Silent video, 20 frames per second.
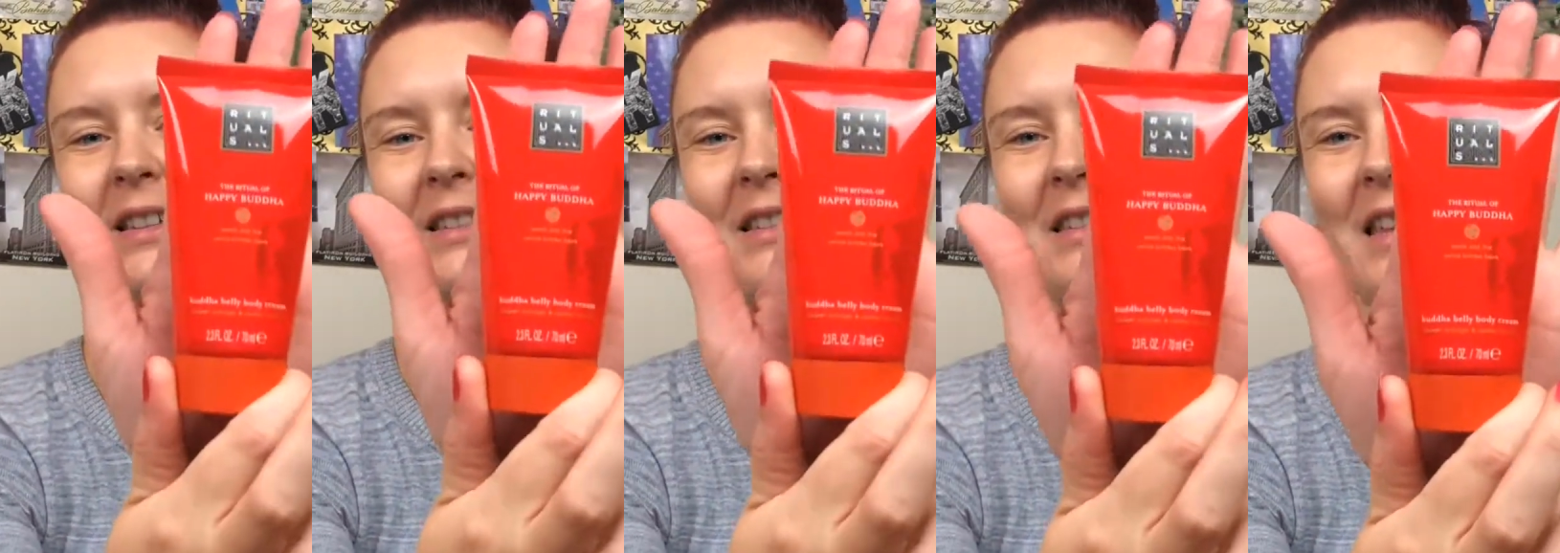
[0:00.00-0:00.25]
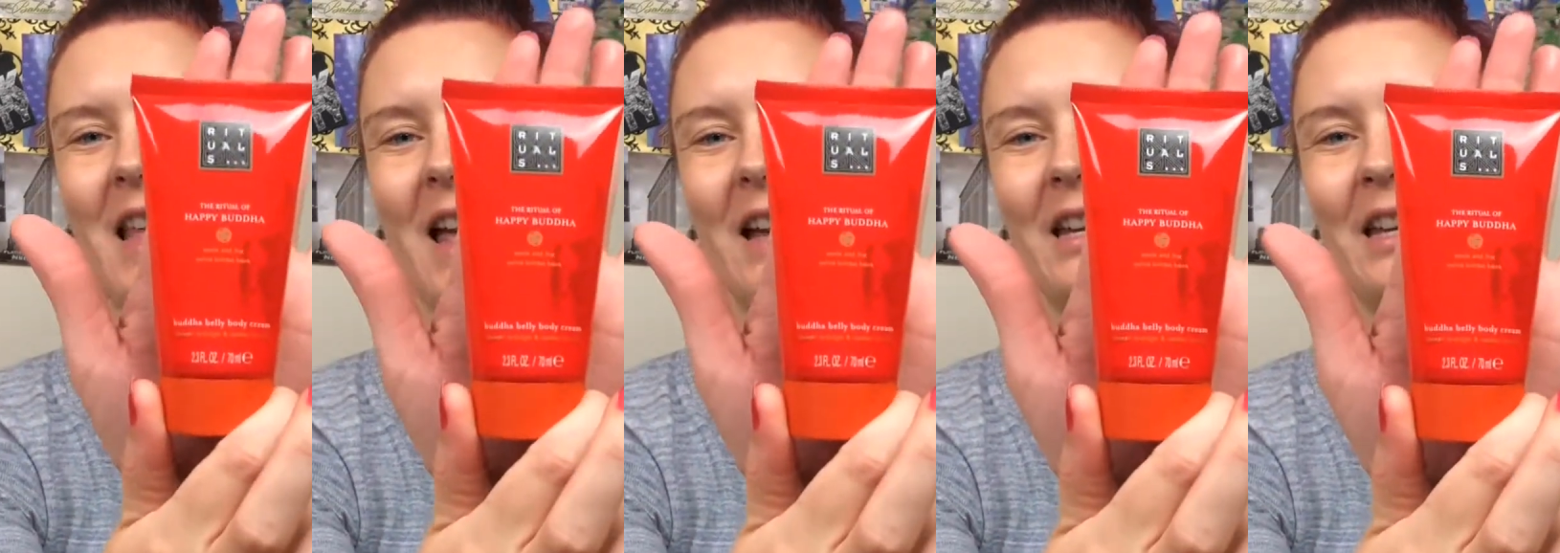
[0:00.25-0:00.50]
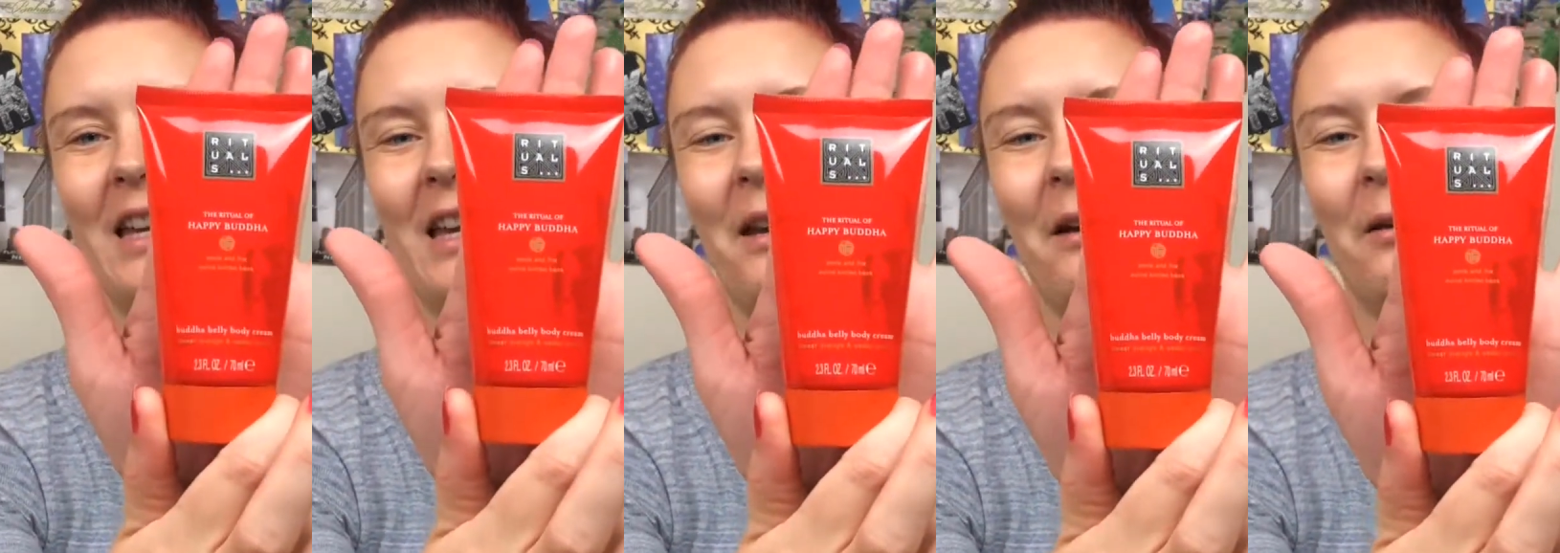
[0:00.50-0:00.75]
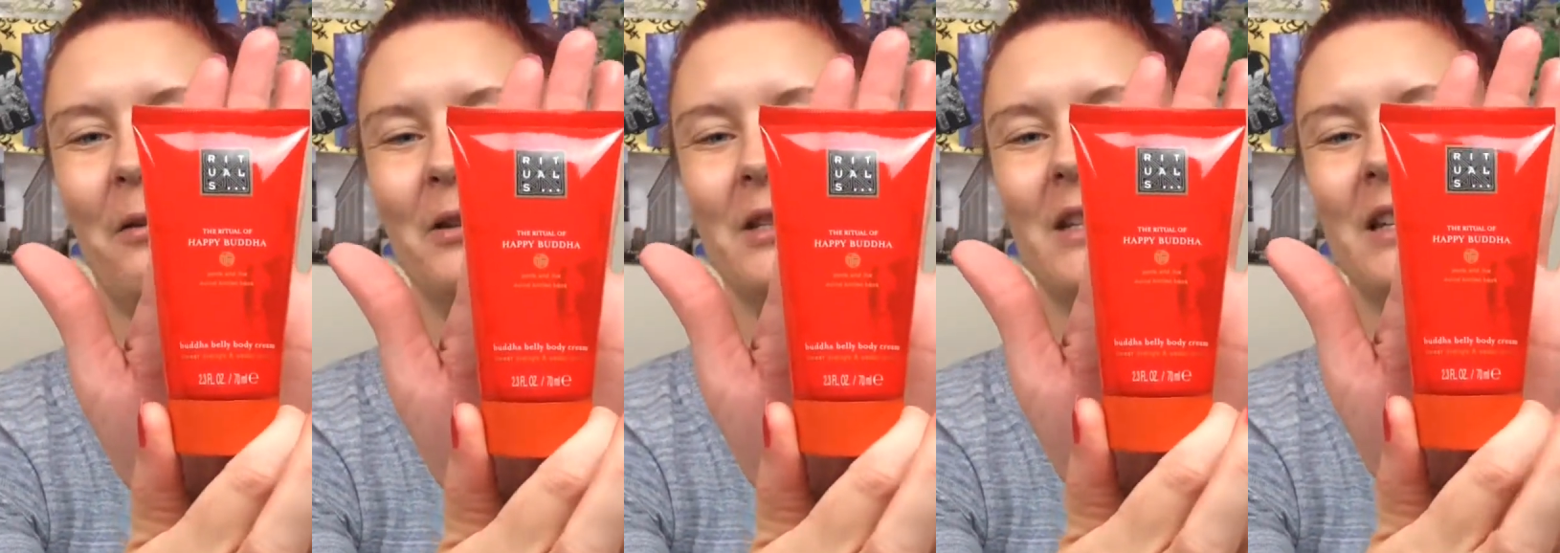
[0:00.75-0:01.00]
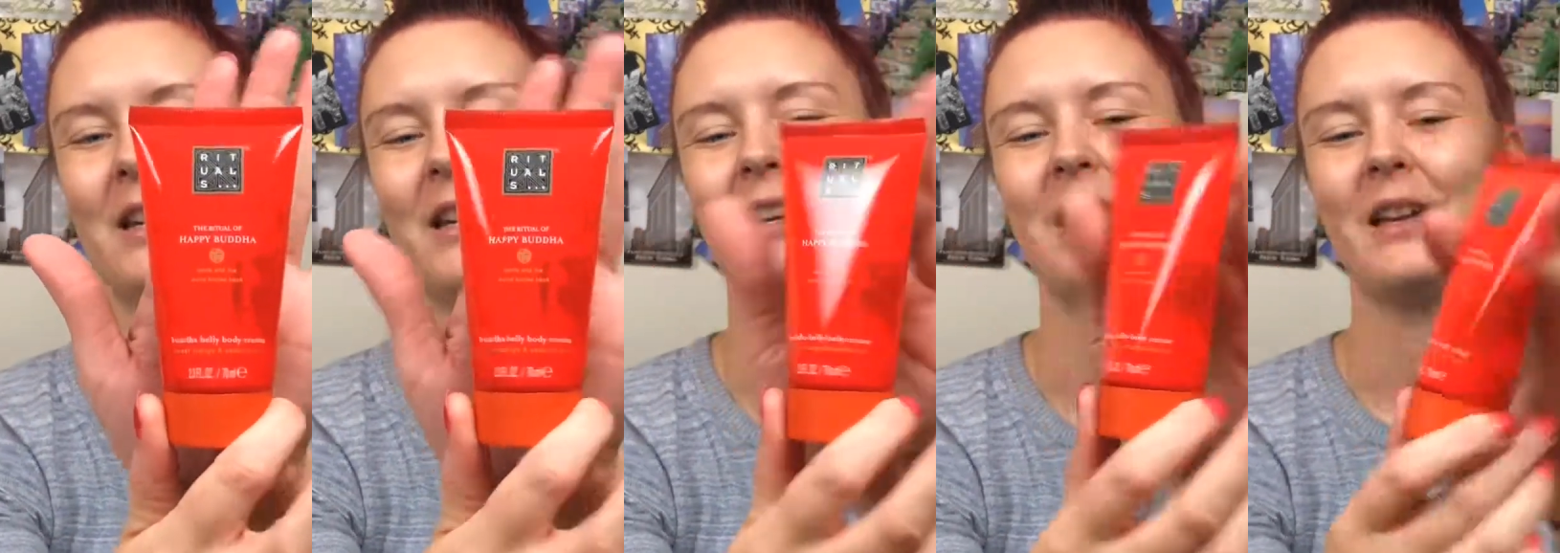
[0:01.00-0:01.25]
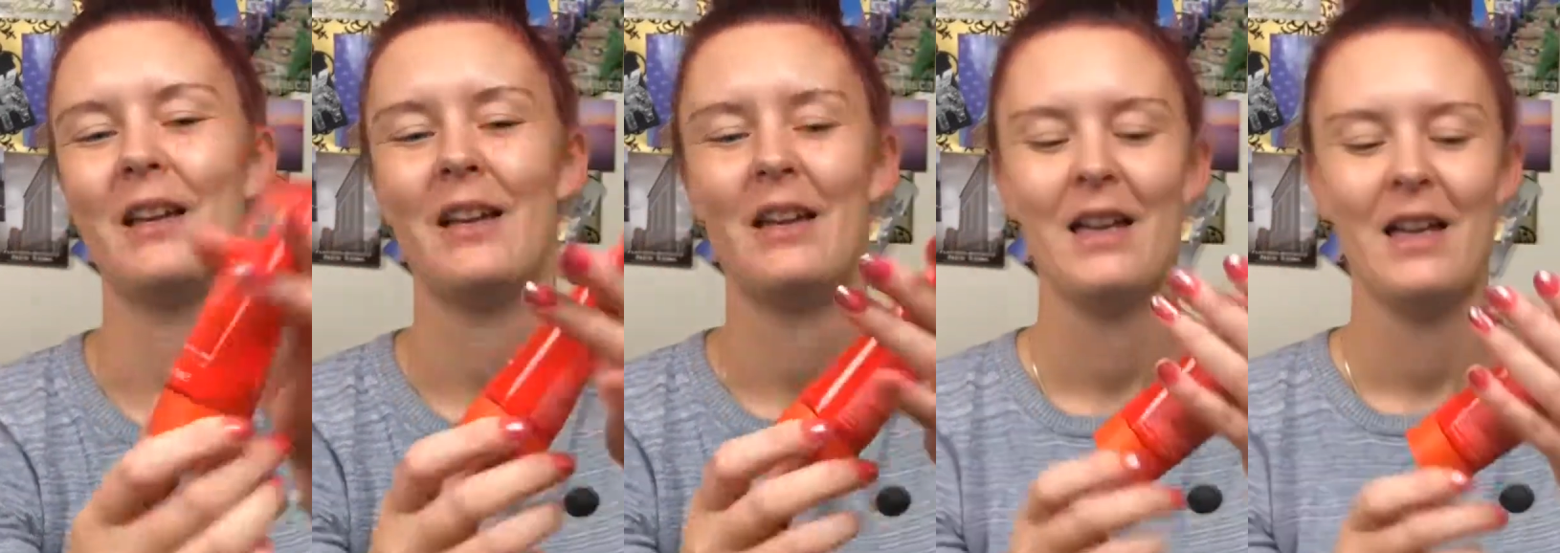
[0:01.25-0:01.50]
Isn't that cute?
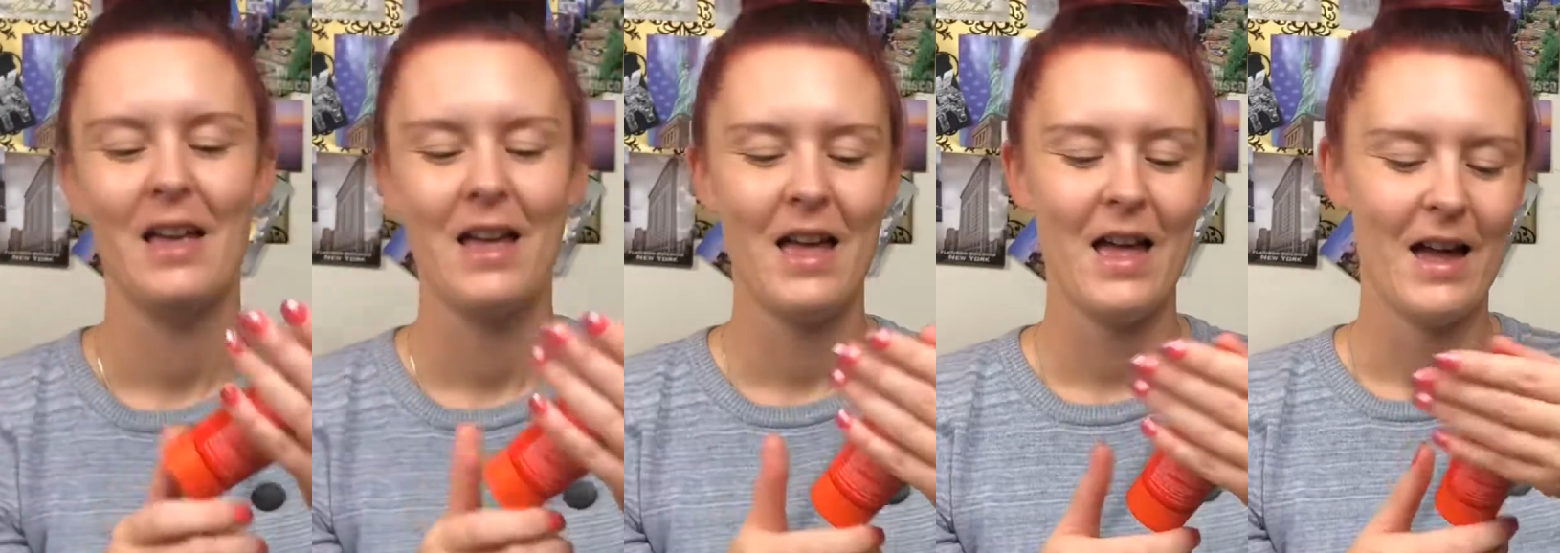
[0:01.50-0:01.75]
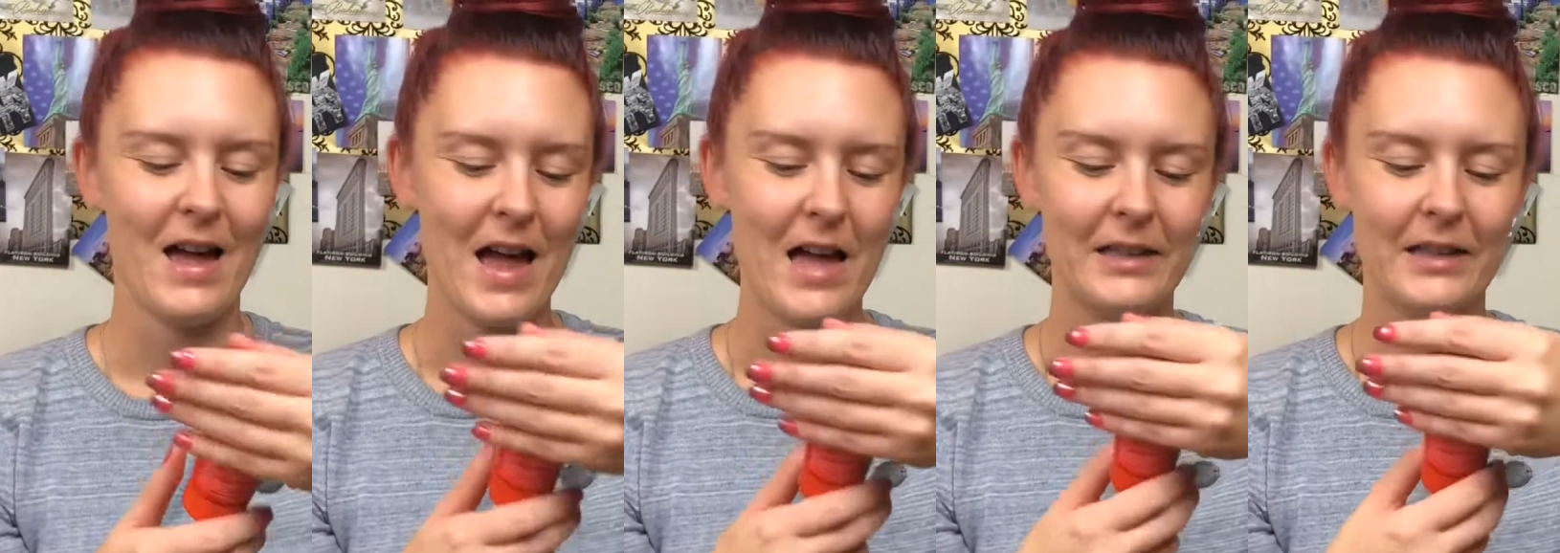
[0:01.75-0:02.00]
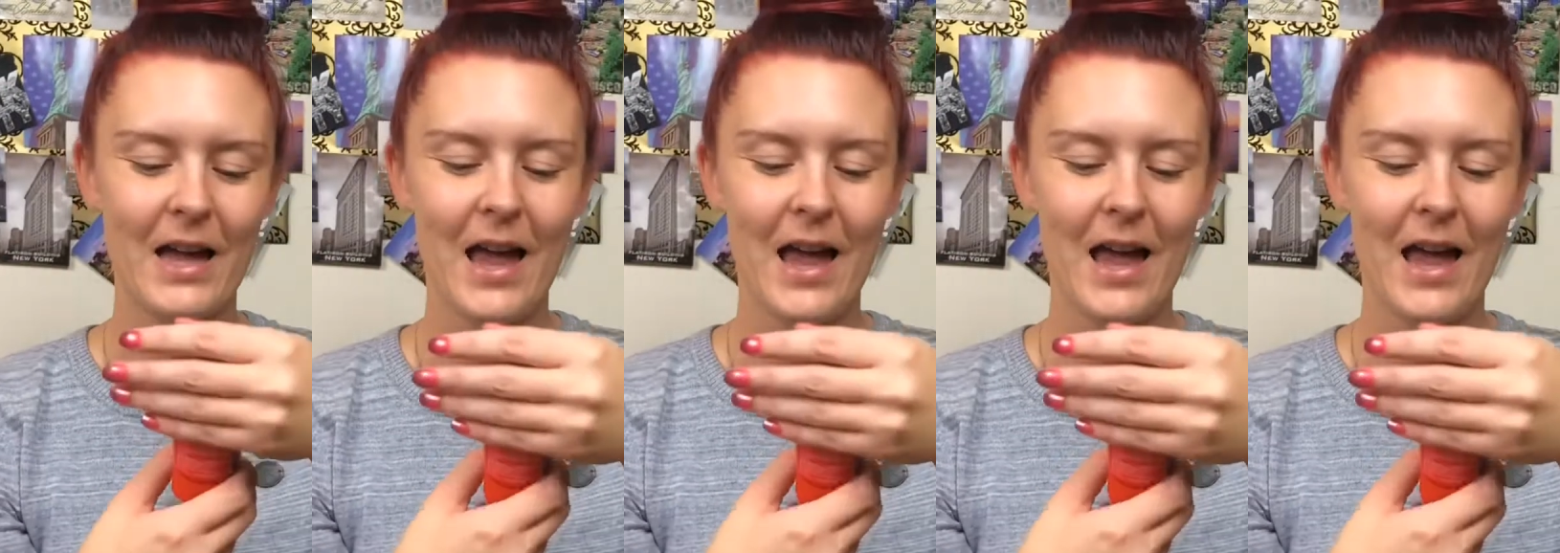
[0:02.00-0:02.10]
And